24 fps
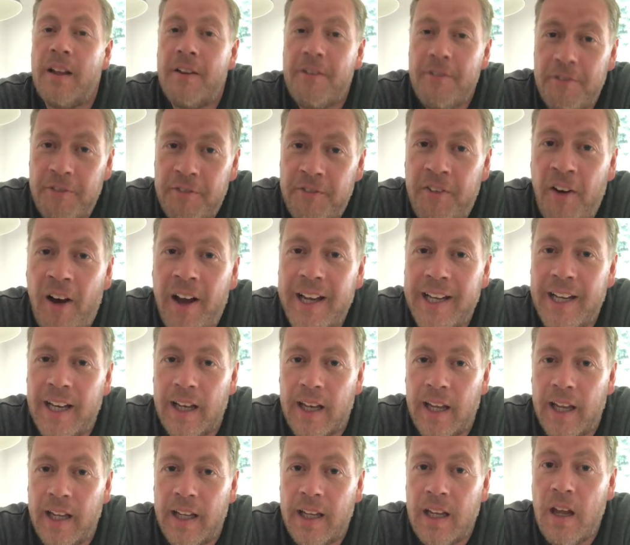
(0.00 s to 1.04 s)

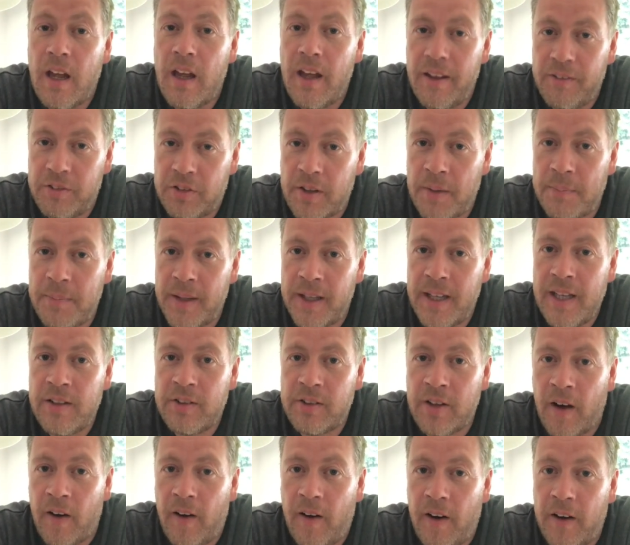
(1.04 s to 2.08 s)
Finally, if something is
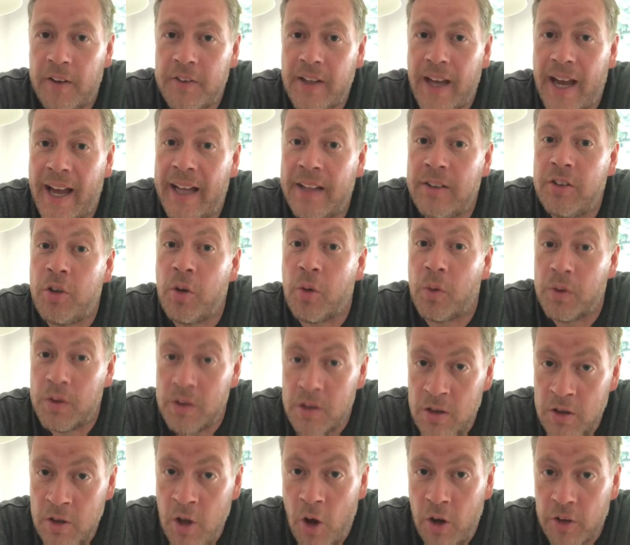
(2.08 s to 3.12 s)
hard and you're
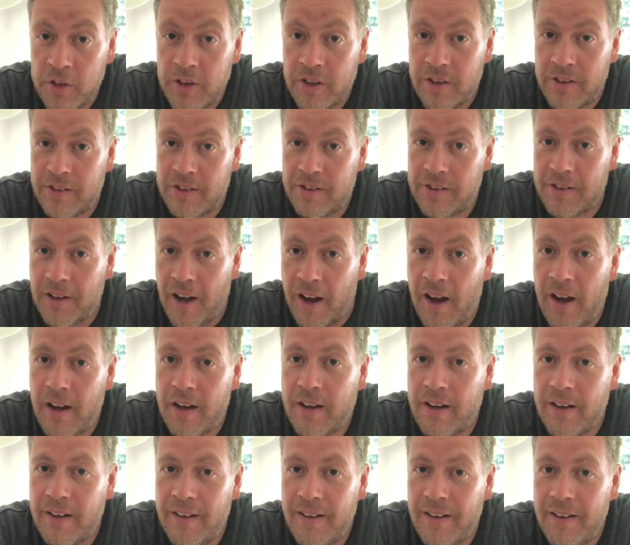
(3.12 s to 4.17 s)
not
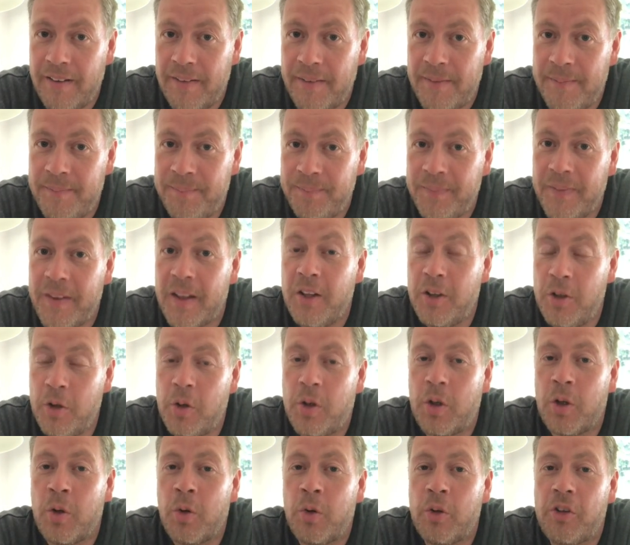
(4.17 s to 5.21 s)
stuck, you
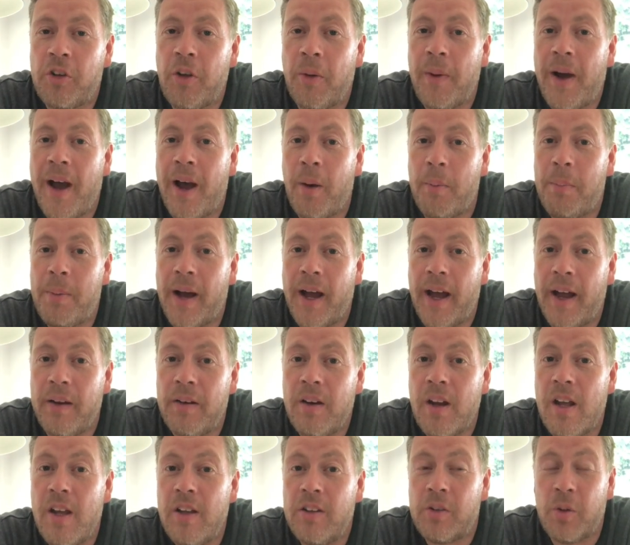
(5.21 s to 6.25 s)
can also help out.
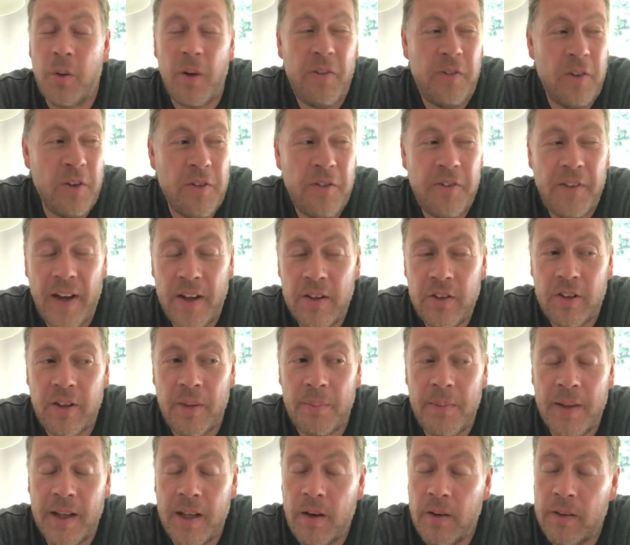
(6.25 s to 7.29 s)
So if you found
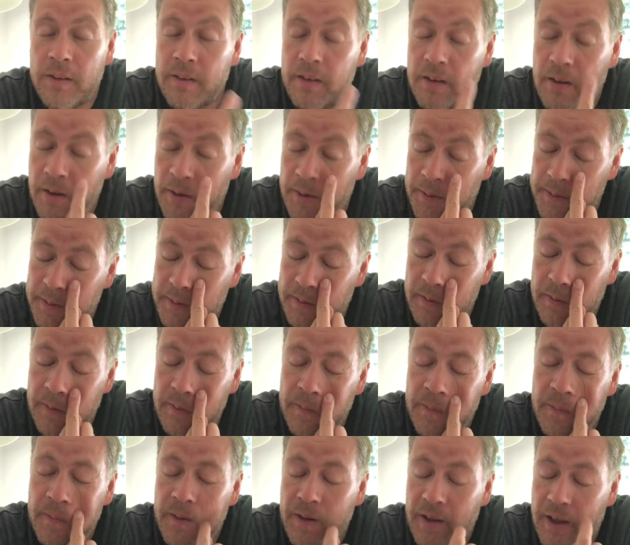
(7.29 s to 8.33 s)
something on
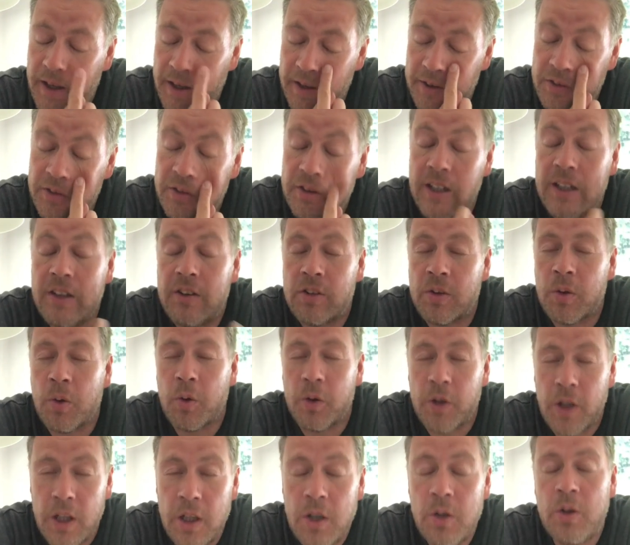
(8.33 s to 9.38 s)
Seesaw
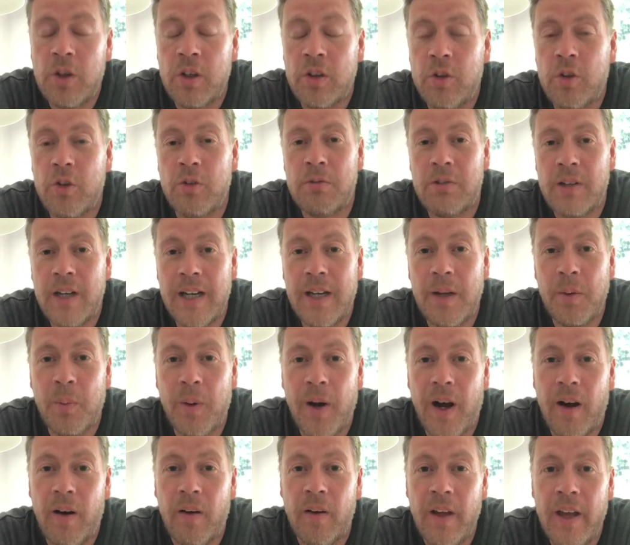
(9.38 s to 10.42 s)
that you can do really
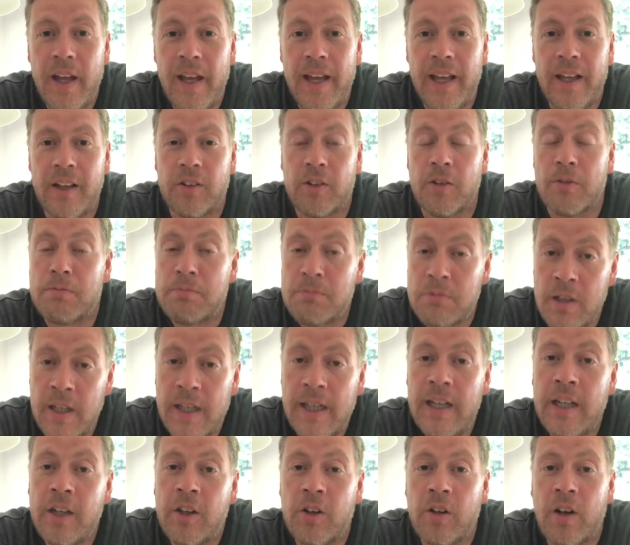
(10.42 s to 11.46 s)
well, it's a
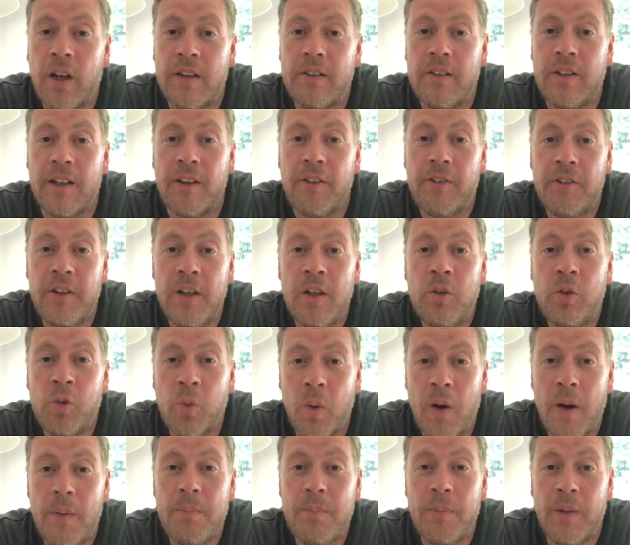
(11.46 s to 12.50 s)
really good idea for you to
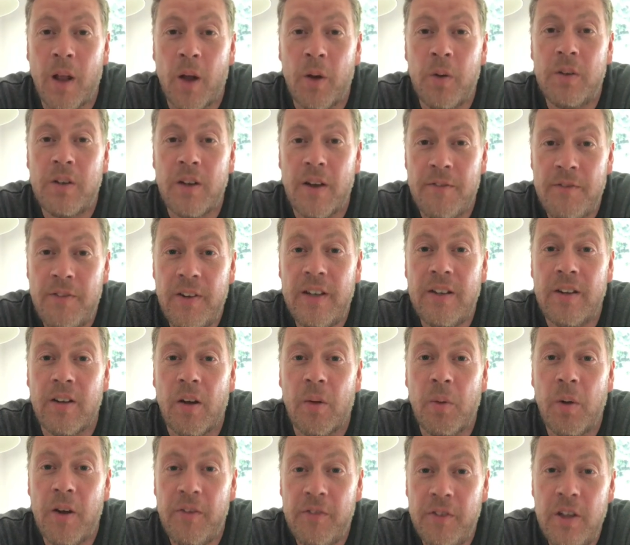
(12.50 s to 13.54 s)
upload a
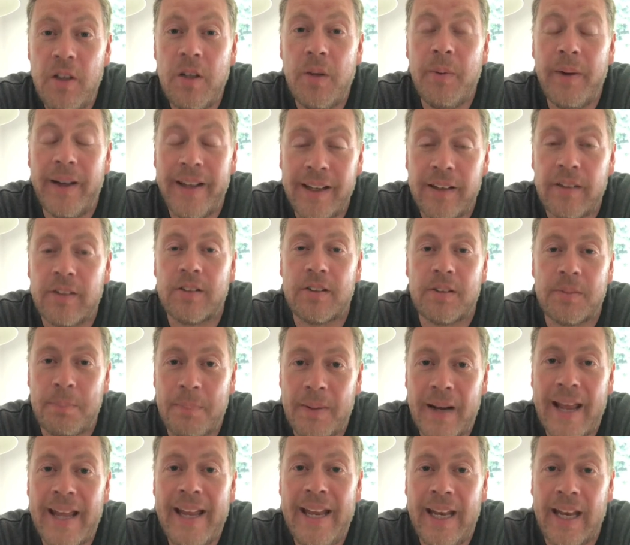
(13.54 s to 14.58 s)
video of you
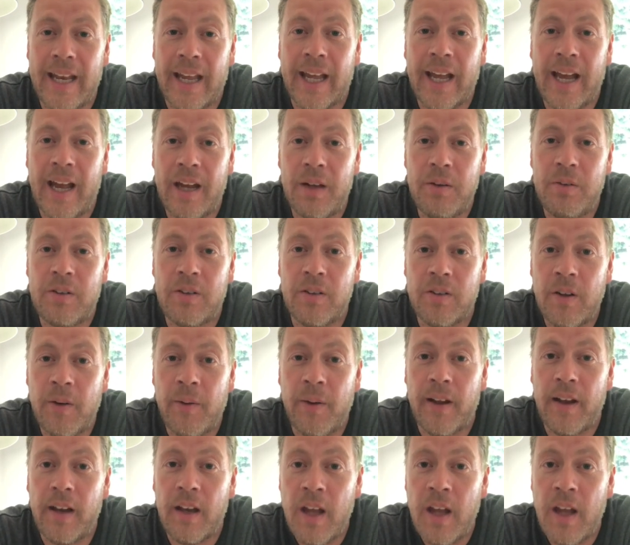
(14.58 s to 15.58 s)
explaining how to do it.